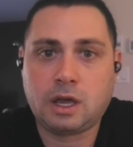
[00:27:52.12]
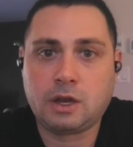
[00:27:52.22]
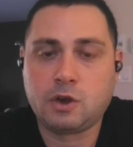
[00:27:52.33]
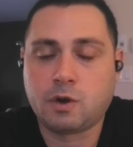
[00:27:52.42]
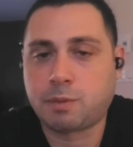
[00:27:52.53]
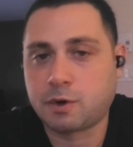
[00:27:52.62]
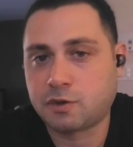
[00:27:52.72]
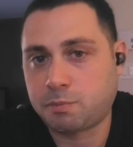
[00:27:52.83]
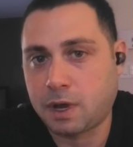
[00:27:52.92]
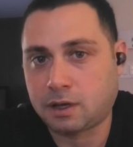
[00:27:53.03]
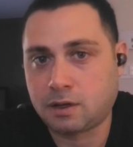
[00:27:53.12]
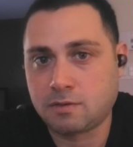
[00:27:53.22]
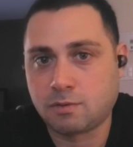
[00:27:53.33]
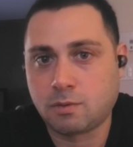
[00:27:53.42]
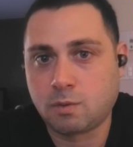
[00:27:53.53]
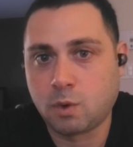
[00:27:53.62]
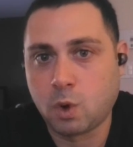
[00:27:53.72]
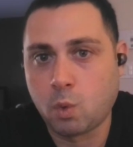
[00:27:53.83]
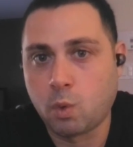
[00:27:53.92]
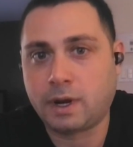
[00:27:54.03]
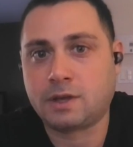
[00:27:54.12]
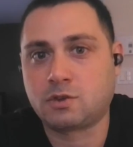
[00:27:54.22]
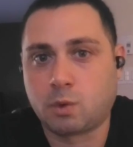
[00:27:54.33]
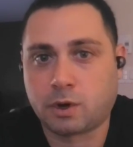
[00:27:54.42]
In your perspective, what has